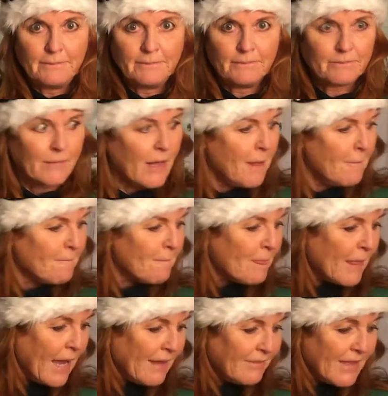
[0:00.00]

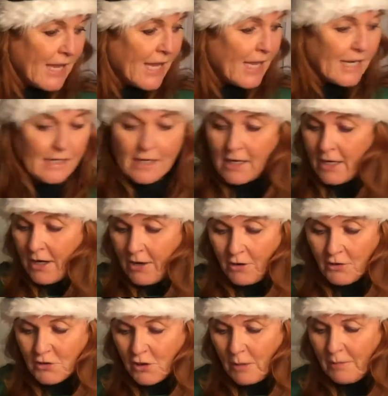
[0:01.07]
and then
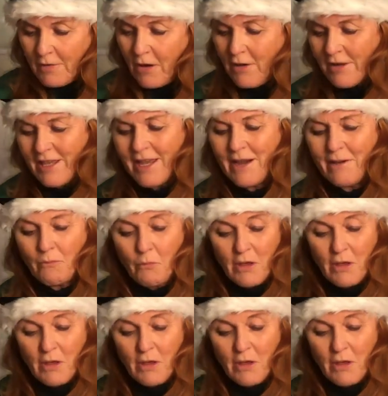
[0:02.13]
on top of, oh here,